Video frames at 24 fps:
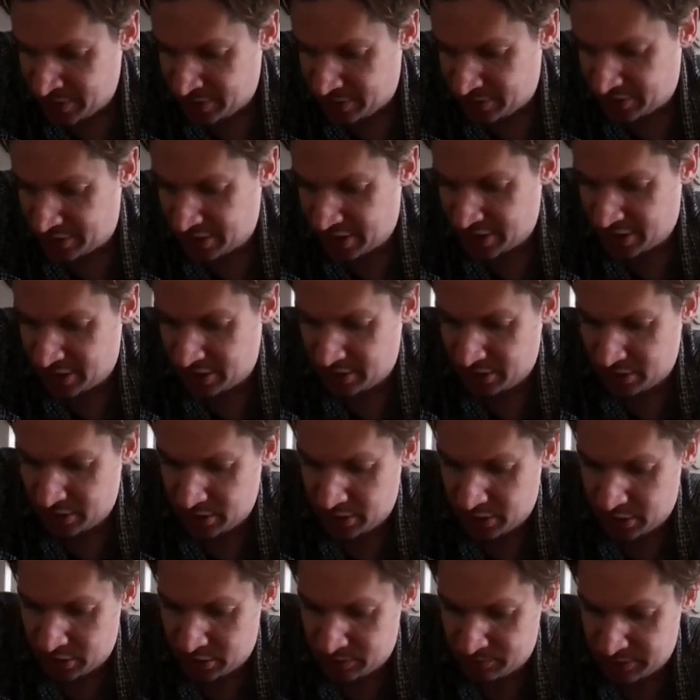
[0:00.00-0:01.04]
that
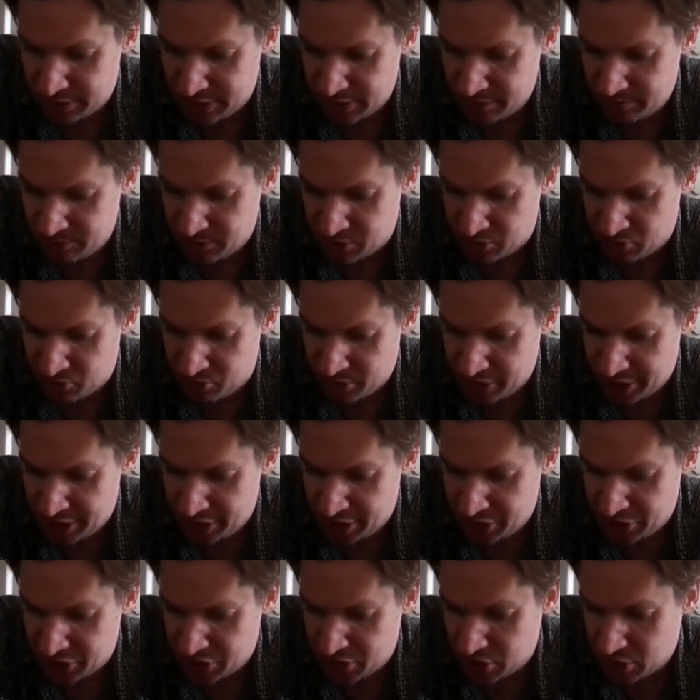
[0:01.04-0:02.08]
helps him
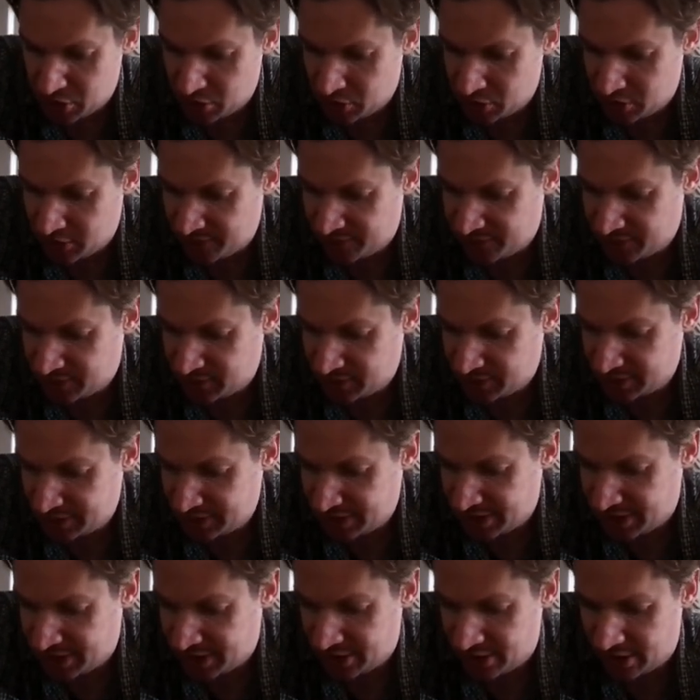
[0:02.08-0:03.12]
create turnovers
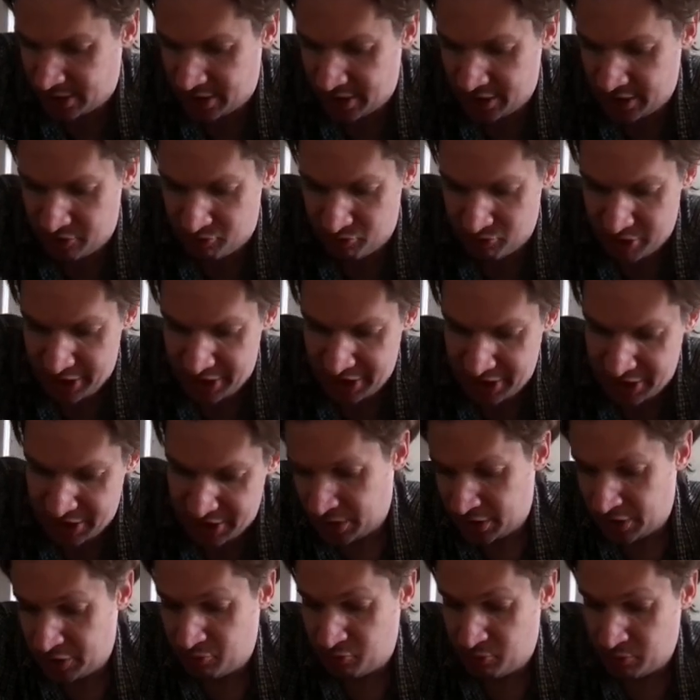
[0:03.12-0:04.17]
at a high rate.
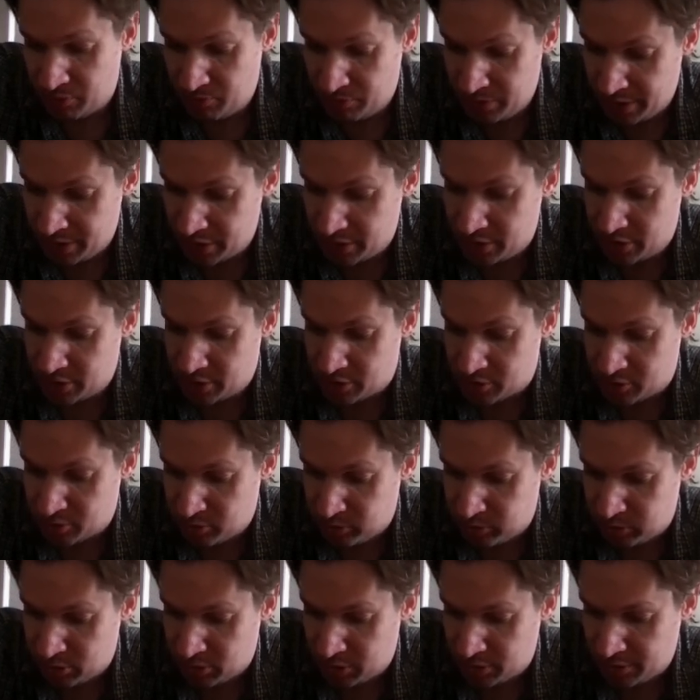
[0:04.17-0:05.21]
He would be a
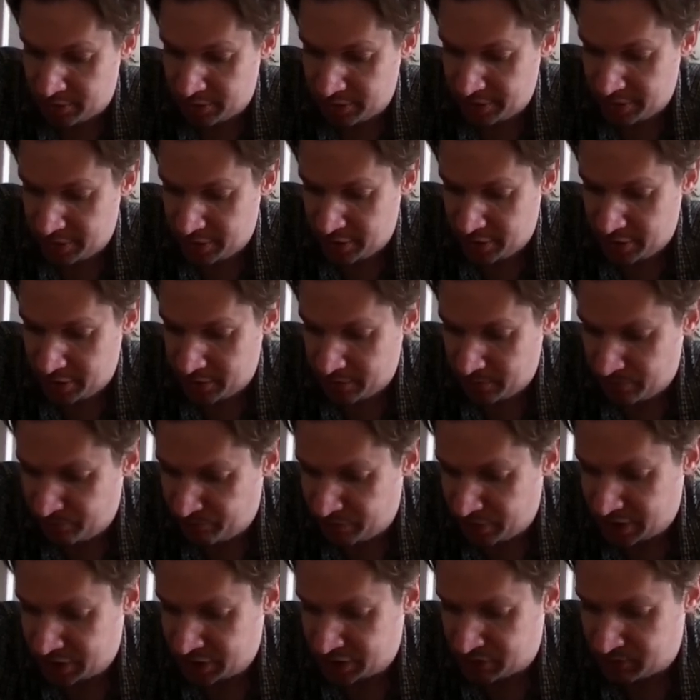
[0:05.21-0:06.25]
quality
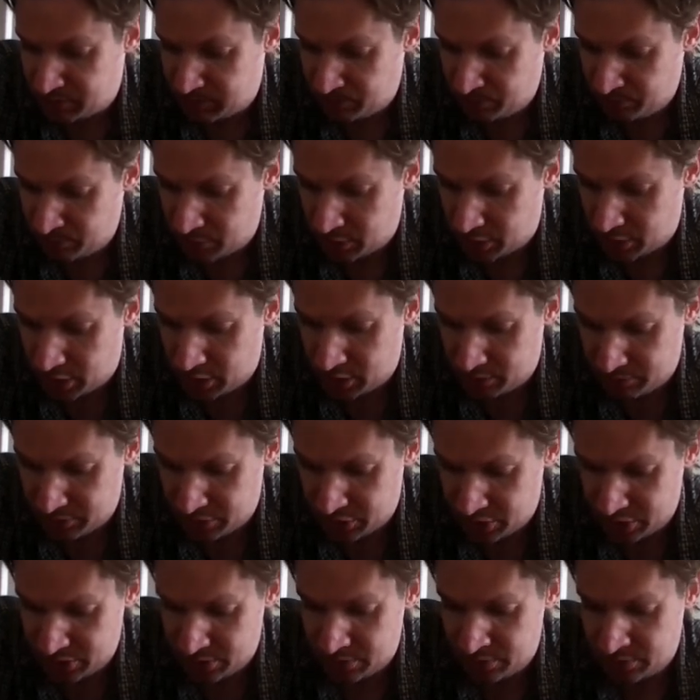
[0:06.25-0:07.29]
bench
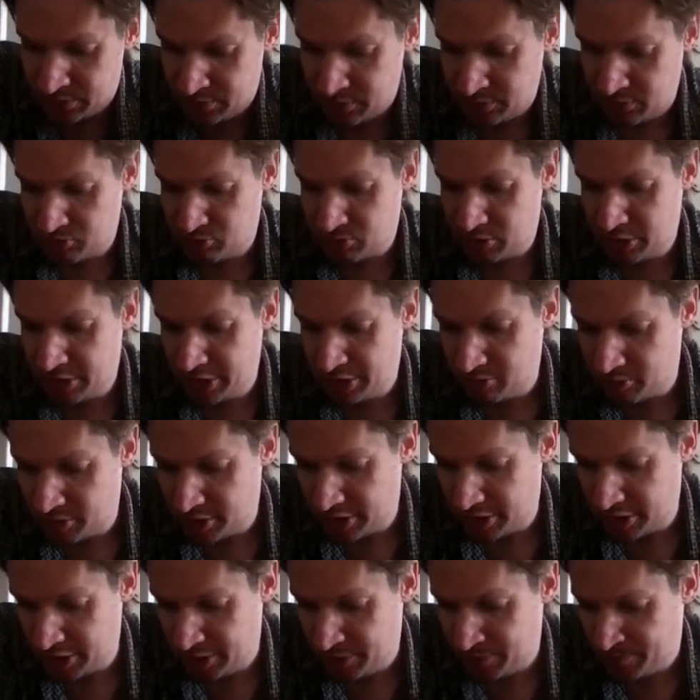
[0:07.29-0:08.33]
option right
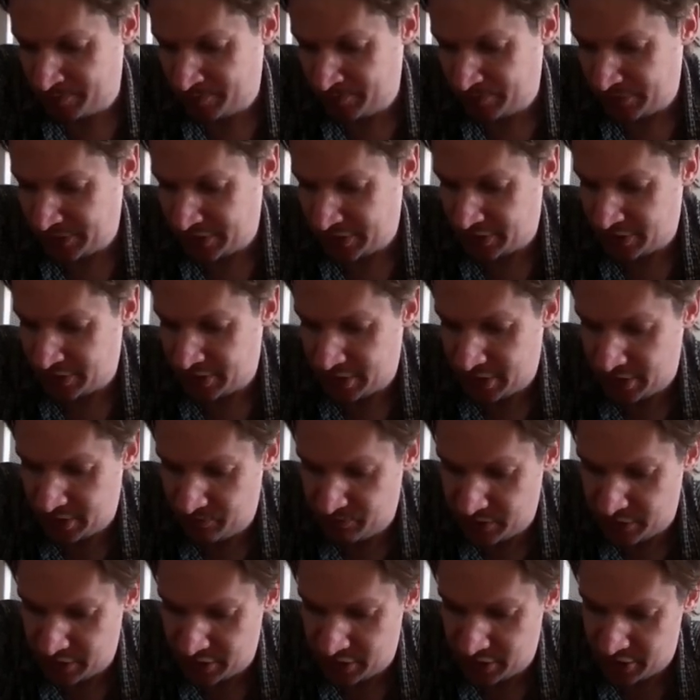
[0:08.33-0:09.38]
away in the
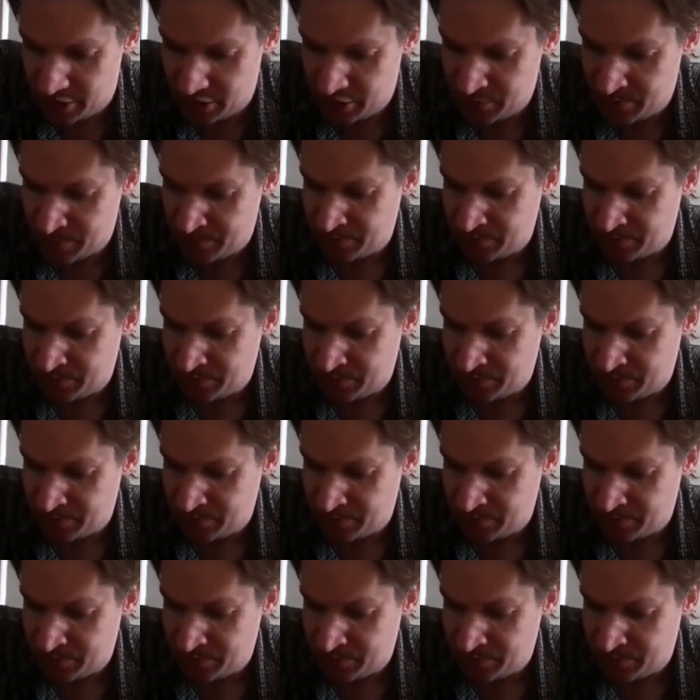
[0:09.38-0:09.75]
NBA,